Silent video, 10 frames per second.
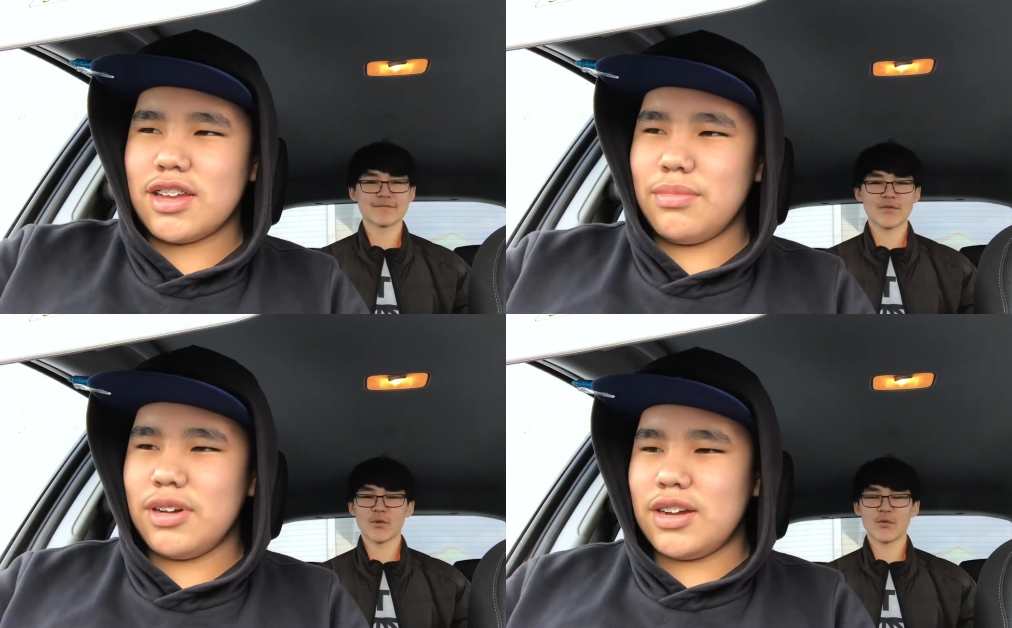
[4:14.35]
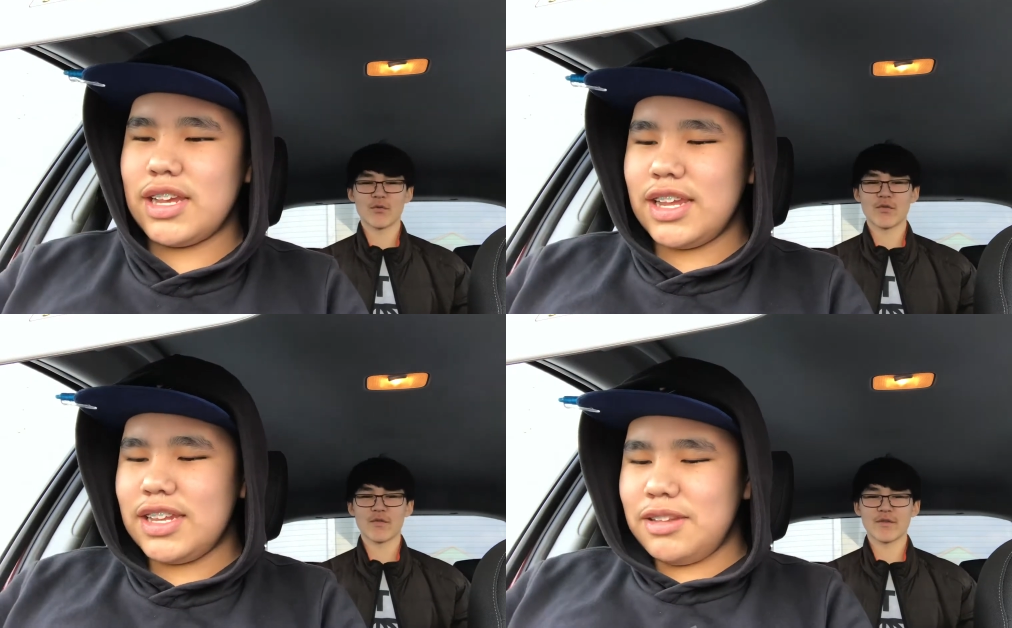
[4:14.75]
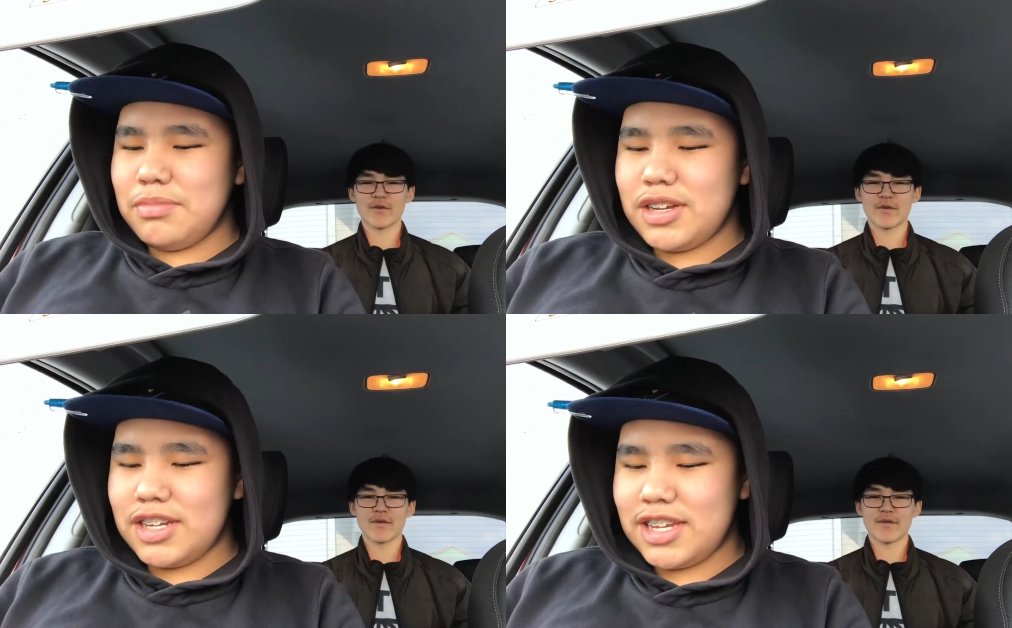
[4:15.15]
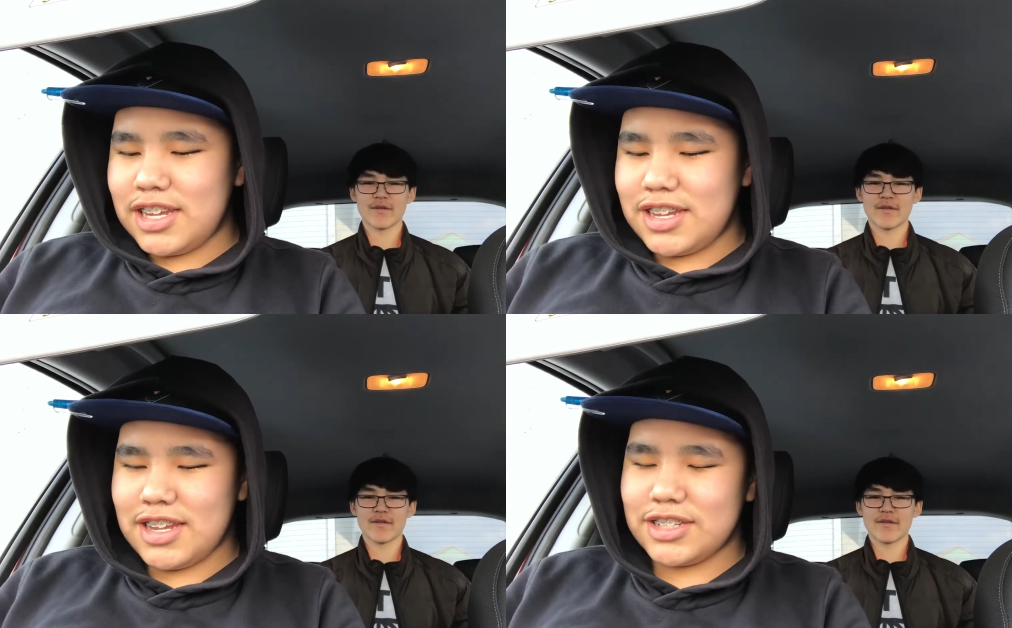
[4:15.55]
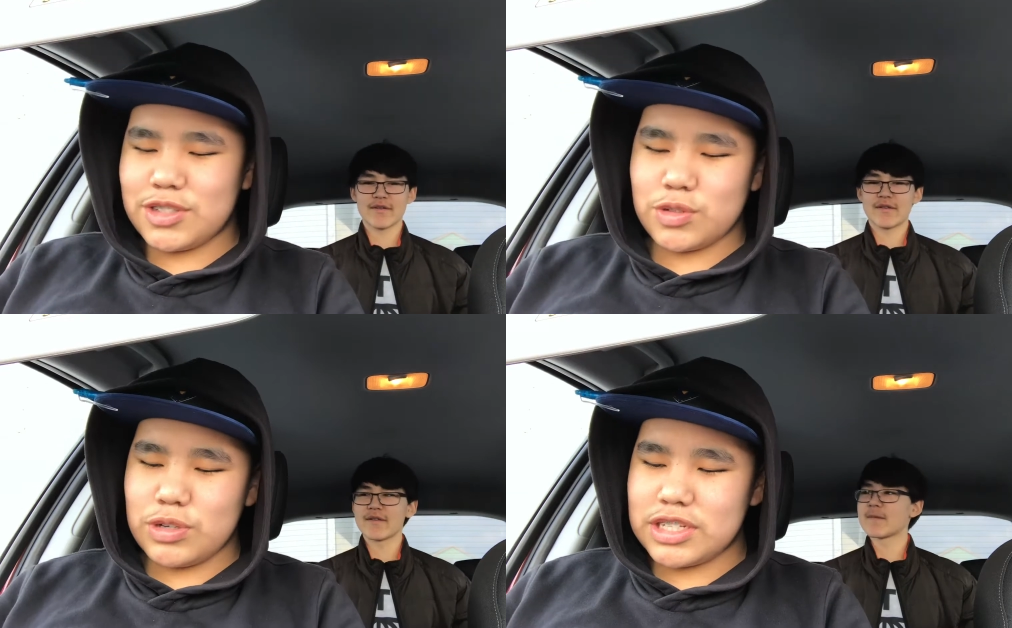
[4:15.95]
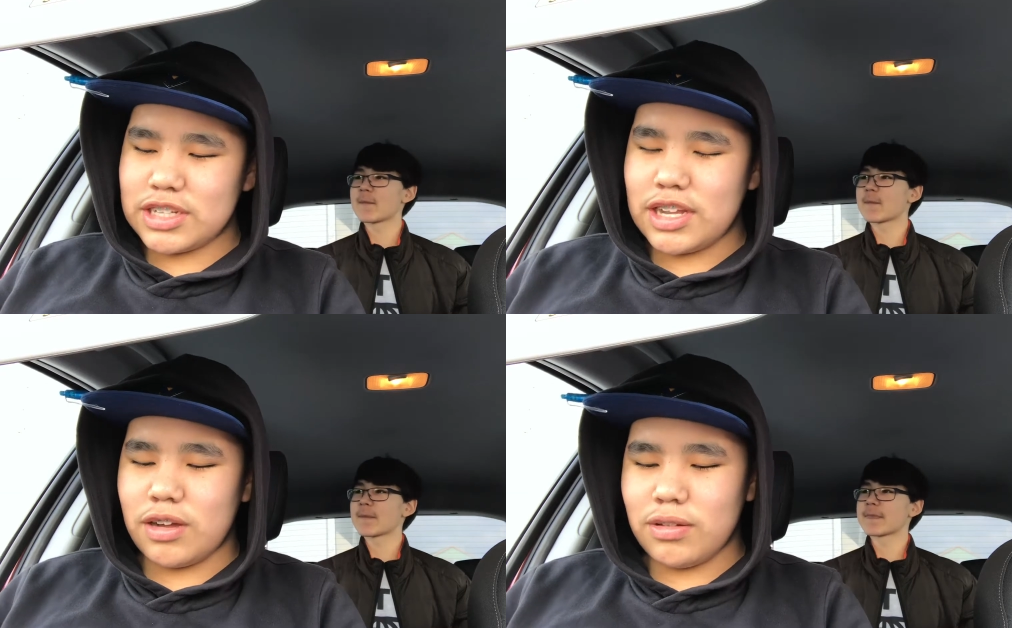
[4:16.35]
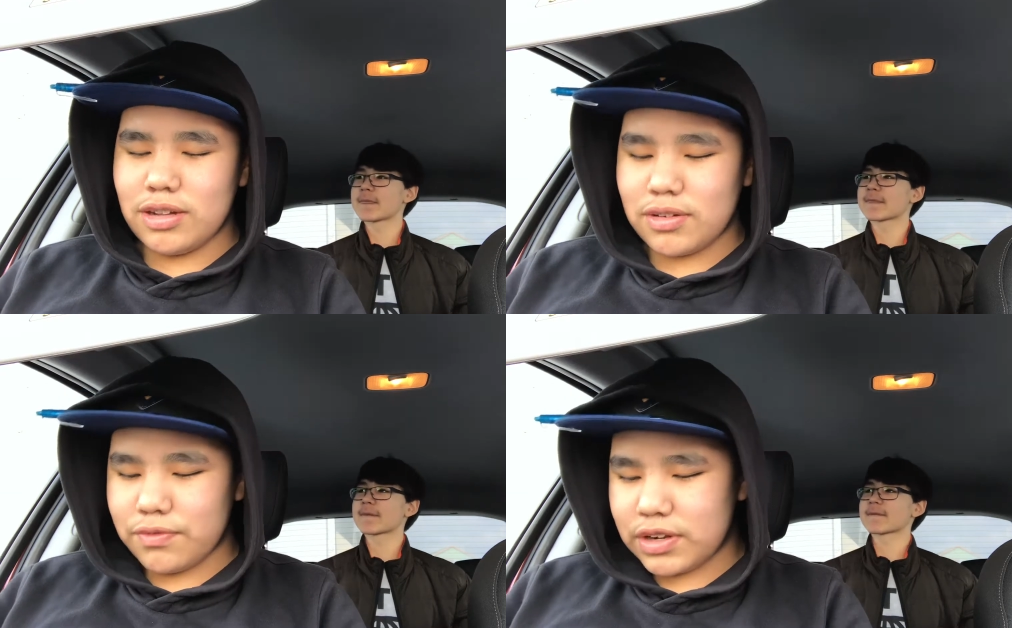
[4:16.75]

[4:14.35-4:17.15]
Speaker 1: Come on, I need money. I just wasted a whole lot of